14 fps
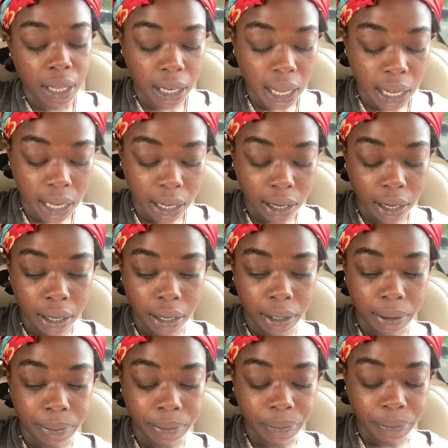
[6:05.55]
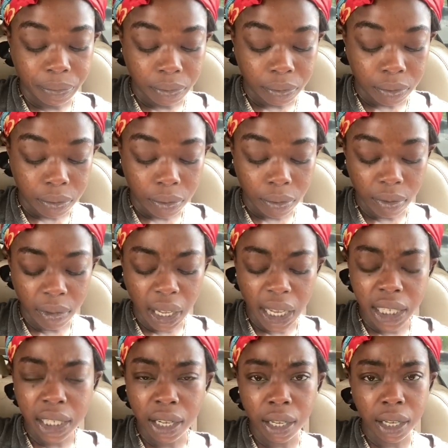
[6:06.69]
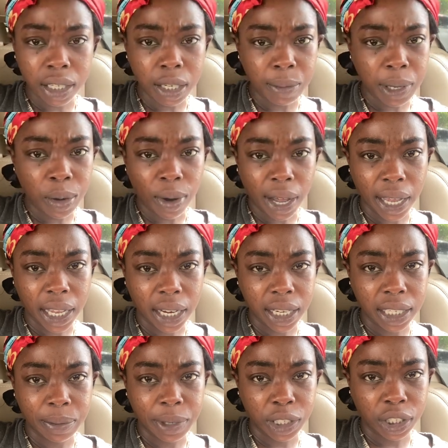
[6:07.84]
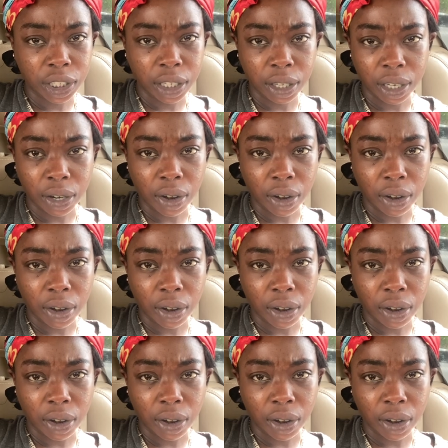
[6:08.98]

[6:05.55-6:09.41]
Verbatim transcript: Like, um, it's good to be quiet and to be chill and